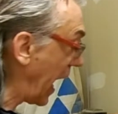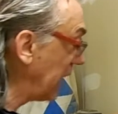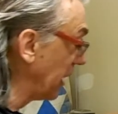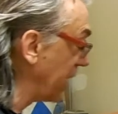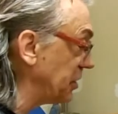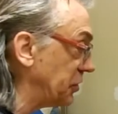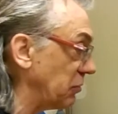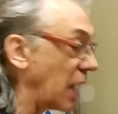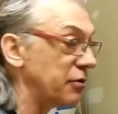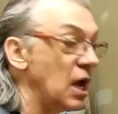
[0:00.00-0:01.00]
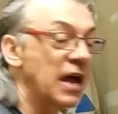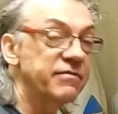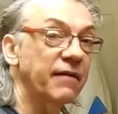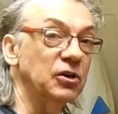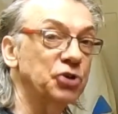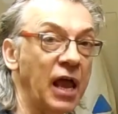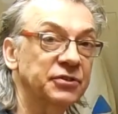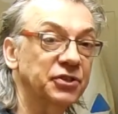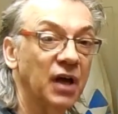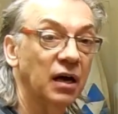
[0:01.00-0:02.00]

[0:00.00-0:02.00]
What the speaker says: what I like to do, I don't know, if you ever changed